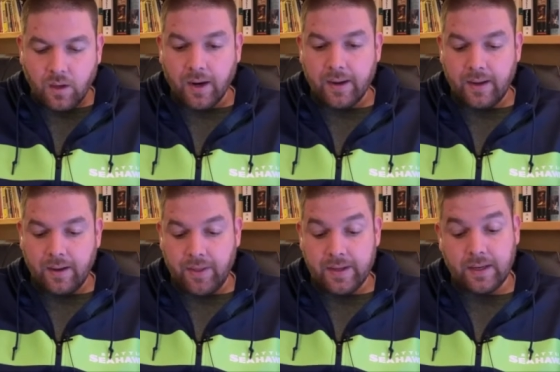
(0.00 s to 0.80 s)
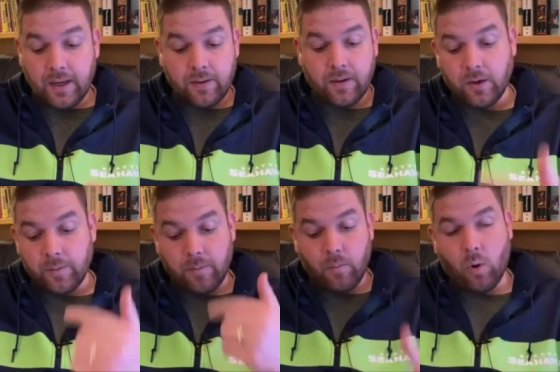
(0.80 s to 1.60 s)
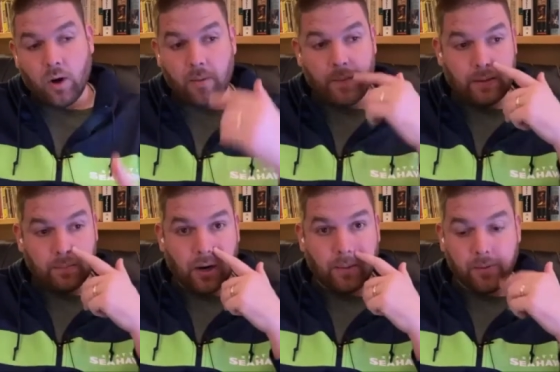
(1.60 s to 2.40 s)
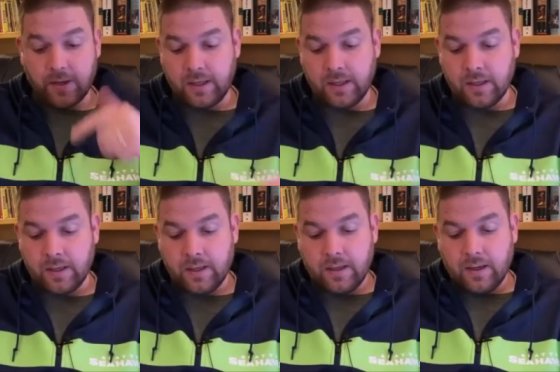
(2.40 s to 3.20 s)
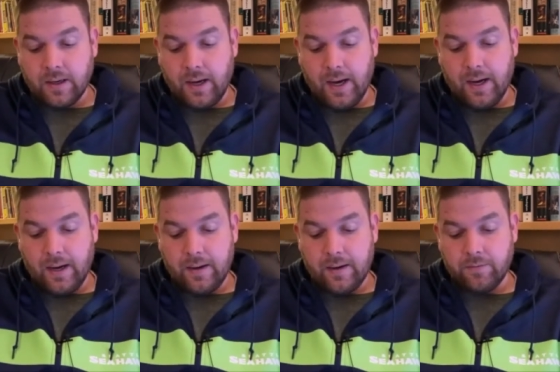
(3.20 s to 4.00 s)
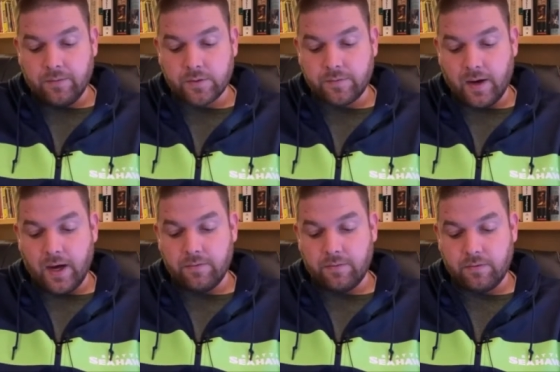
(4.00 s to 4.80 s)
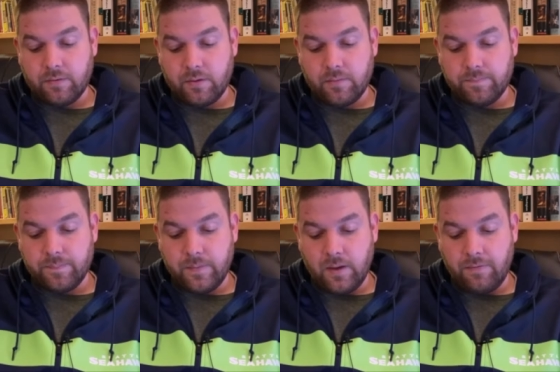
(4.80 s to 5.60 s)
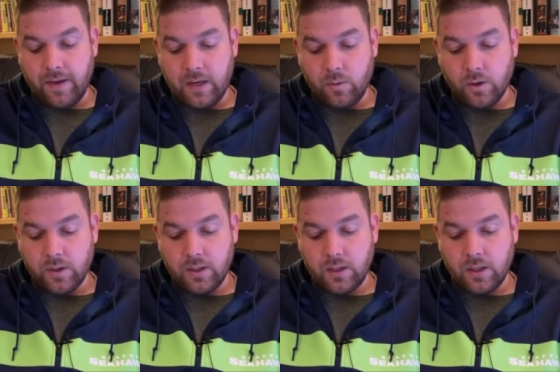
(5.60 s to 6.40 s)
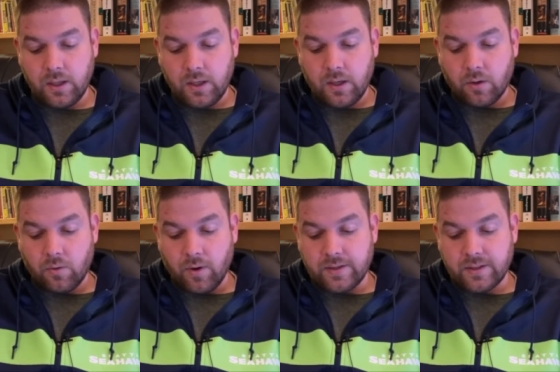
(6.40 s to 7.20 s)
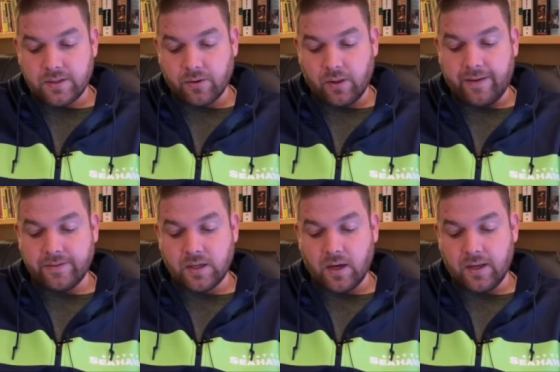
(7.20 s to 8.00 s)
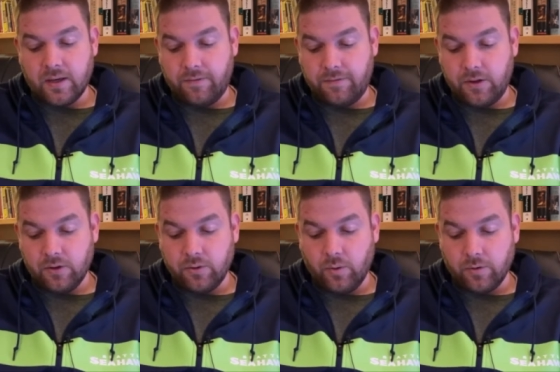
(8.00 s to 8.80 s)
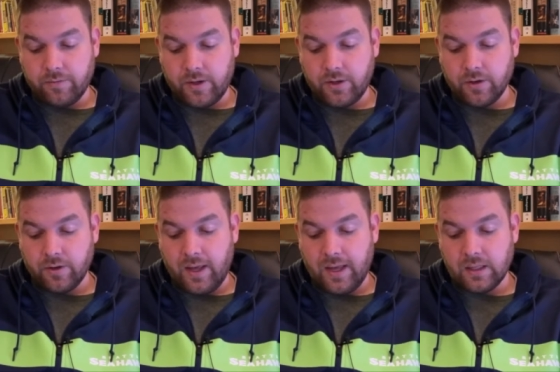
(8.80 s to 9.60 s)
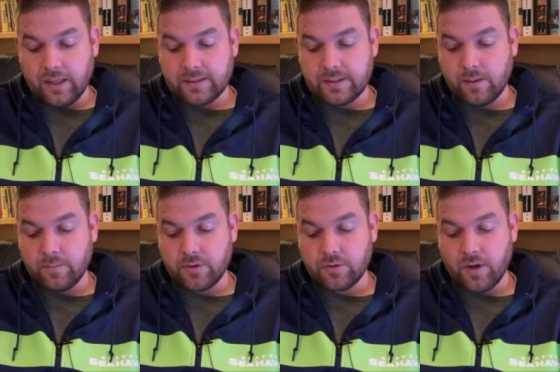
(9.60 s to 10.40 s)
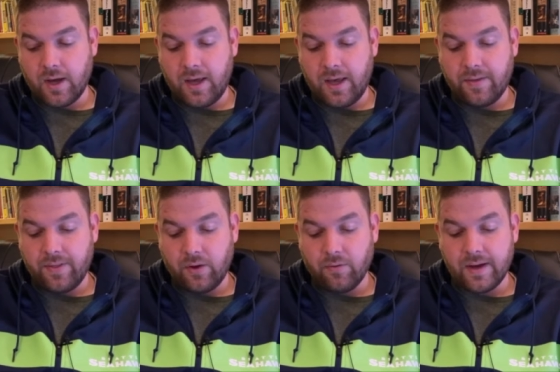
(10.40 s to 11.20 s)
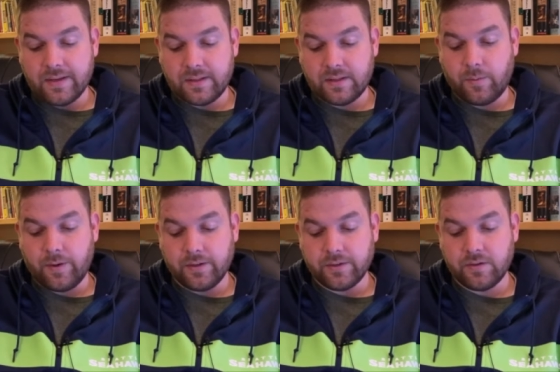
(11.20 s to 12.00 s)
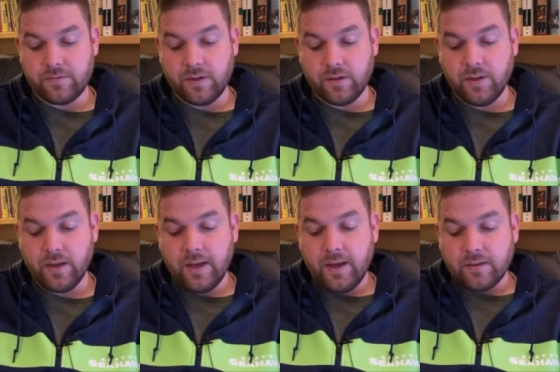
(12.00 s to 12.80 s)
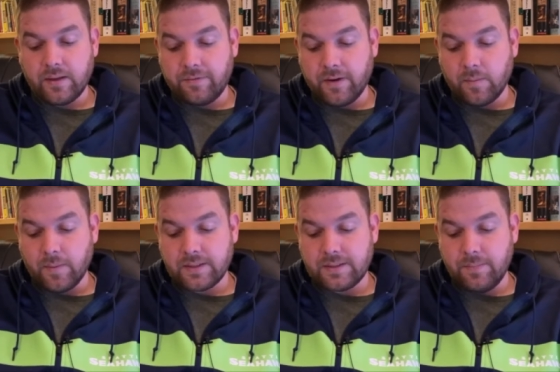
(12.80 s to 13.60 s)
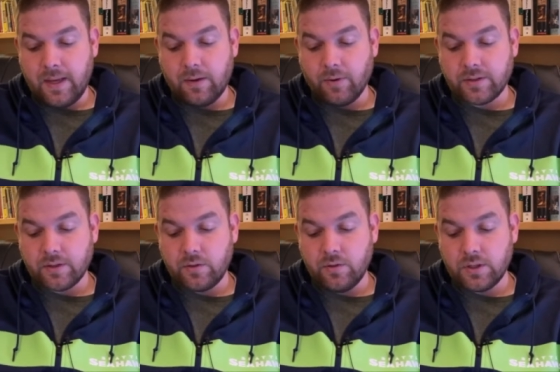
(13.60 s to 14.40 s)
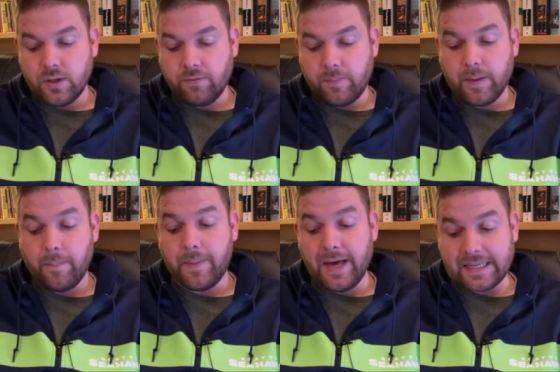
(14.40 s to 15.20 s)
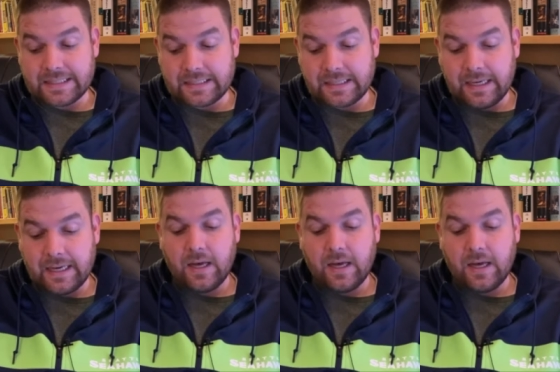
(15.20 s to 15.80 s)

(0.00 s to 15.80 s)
all right, and then a little bit more about property uh, in verse five. If anyone grazes their livestock in a field or vineyard and lets them stray and they graze in someone else's field, the offender must make restitution from the best